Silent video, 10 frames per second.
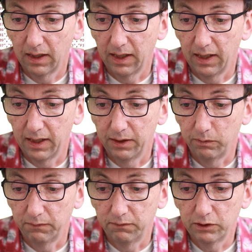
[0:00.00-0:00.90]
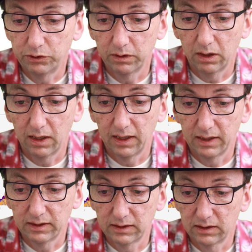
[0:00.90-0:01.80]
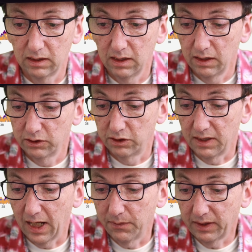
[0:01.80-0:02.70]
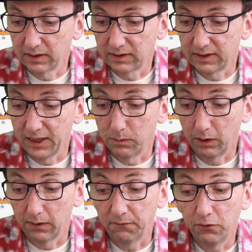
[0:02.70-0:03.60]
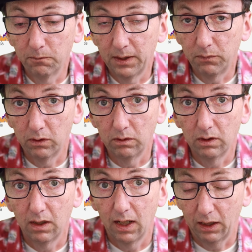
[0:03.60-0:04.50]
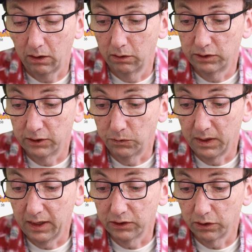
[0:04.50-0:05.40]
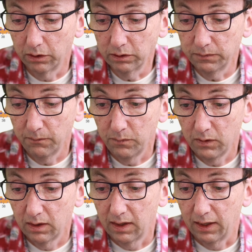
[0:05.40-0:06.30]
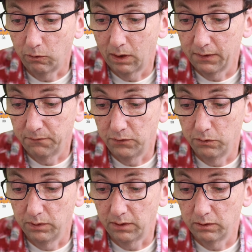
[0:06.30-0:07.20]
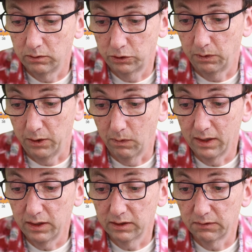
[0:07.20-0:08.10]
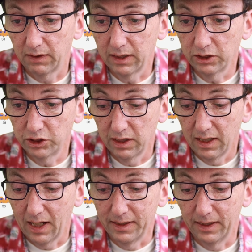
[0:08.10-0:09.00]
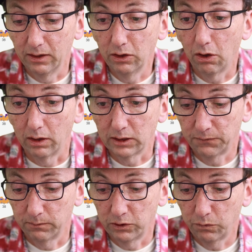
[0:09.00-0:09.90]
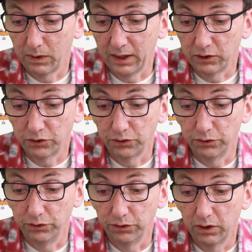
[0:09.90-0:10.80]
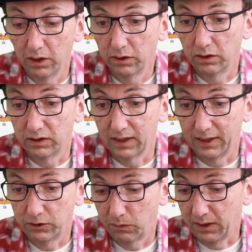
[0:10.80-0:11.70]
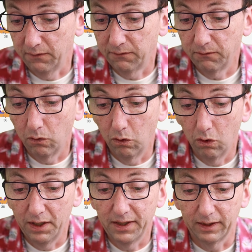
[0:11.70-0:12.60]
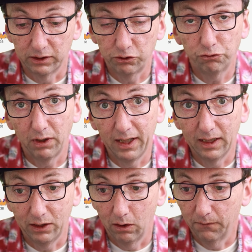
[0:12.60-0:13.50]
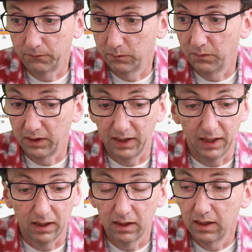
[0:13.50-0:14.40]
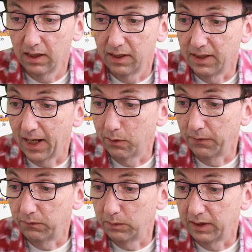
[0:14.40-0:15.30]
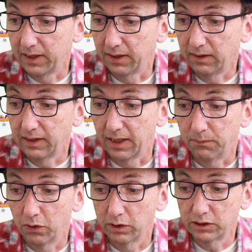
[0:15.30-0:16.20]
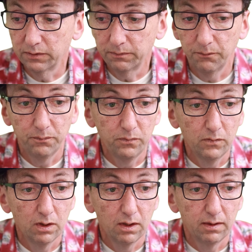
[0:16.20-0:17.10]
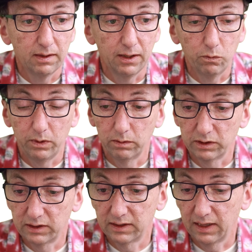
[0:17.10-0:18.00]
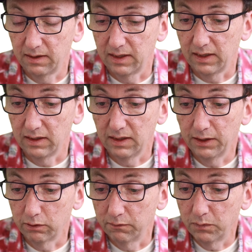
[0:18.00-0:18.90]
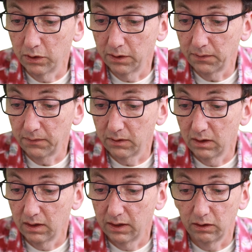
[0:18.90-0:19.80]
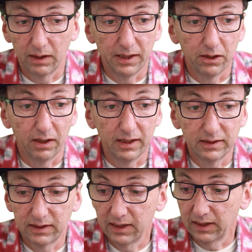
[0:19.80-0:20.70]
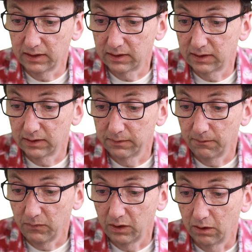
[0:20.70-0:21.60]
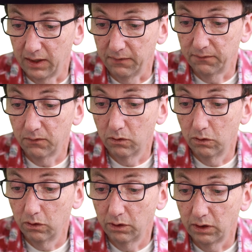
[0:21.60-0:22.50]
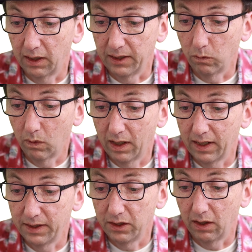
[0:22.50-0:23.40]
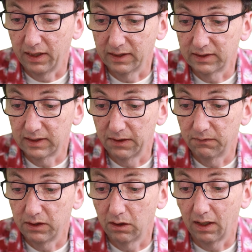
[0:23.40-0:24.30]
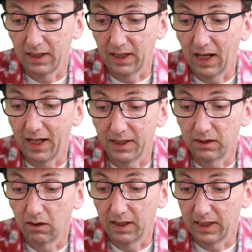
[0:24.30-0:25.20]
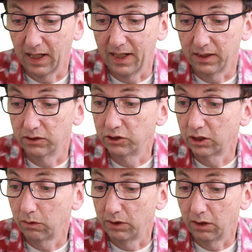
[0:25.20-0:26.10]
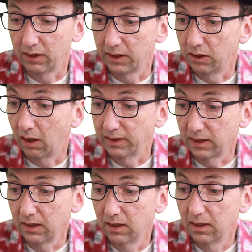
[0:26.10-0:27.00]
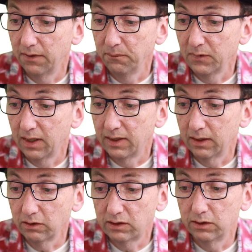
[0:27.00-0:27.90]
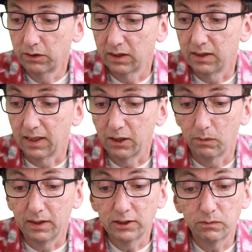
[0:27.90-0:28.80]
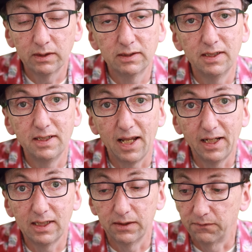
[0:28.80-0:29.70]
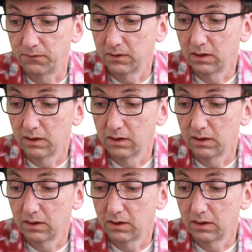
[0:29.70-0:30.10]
And we visualize. So now we can see that we've got a few people close to 20 years old, quite a few with 21 years of age, and then lots from 22 to say 24, and then it's trailing off from there. Now if we were to hit get person, then we will see the year of birth, 1996, 94, 91, 97, 98, 98, and so on, 1990. Now let's look at another one. This one's a negative